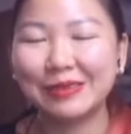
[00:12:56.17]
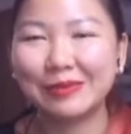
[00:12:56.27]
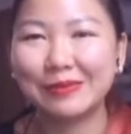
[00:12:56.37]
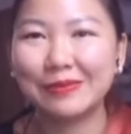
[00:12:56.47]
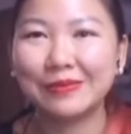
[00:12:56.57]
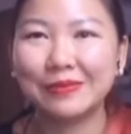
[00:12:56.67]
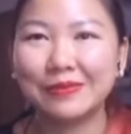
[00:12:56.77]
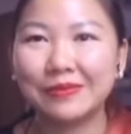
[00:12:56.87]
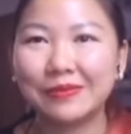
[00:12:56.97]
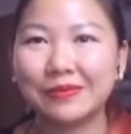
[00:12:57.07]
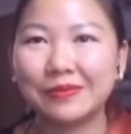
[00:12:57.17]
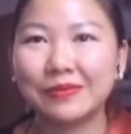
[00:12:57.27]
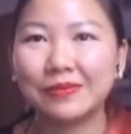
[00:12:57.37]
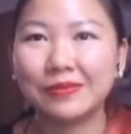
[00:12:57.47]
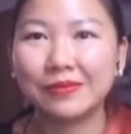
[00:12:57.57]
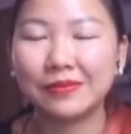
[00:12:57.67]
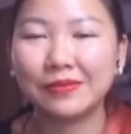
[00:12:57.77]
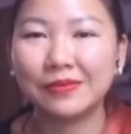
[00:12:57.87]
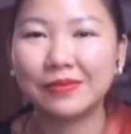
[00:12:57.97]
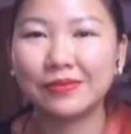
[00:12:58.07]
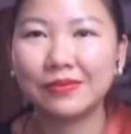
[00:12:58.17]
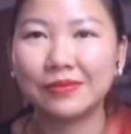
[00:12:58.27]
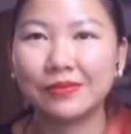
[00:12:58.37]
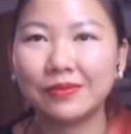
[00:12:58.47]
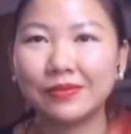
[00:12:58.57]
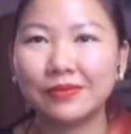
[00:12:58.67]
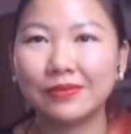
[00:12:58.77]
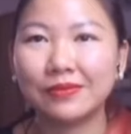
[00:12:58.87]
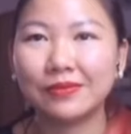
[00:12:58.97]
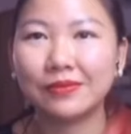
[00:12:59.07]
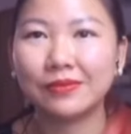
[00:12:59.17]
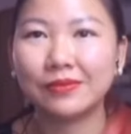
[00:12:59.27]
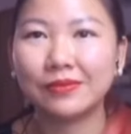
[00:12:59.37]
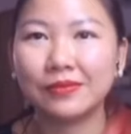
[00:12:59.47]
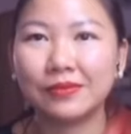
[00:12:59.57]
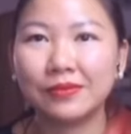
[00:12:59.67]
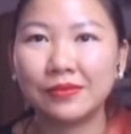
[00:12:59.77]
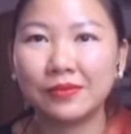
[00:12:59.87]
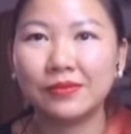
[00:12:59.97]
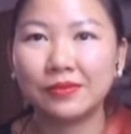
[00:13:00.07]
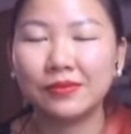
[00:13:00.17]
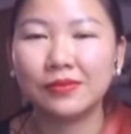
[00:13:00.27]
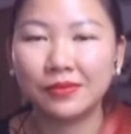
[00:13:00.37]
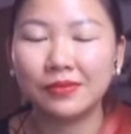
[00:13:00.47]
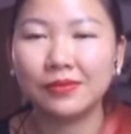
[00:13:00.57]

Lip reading: The person shown says nothing.